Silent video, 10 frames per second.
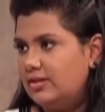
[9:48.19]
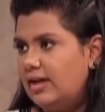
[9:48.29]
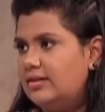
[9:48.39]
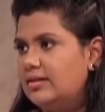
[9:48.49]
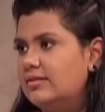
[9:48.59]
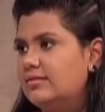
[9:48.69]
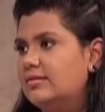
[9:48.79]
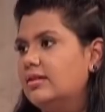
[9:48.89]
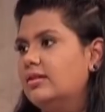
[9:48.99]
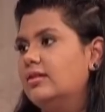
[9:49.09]
That is,
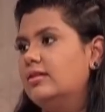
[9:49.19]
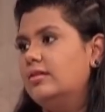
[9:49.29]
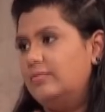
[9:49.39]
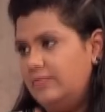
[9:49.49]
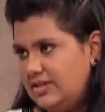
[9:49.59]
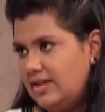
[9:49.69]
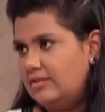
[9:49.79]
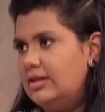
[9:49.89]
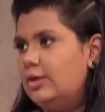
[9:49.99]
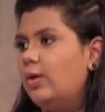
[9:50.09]
we
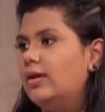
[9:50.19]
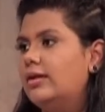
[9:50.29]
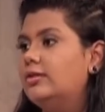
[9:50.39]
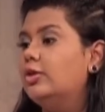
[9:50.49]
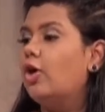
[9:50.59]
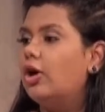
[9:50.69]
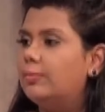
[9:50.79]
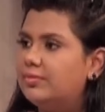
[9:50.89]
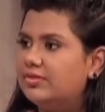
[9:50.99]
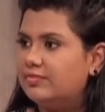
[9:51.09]
generally call it the
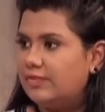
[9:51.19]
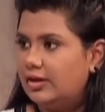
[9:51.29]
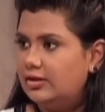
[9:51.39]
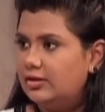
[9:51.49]
corpus fund.